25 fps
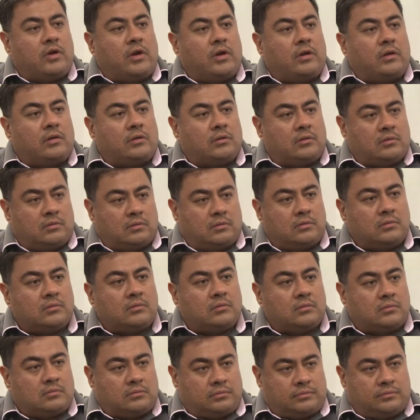review is
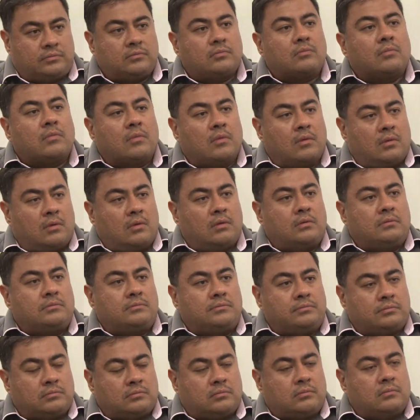really important,
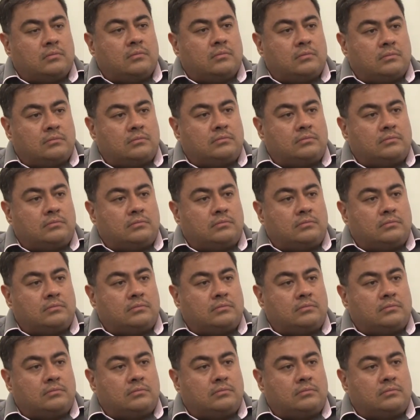because you can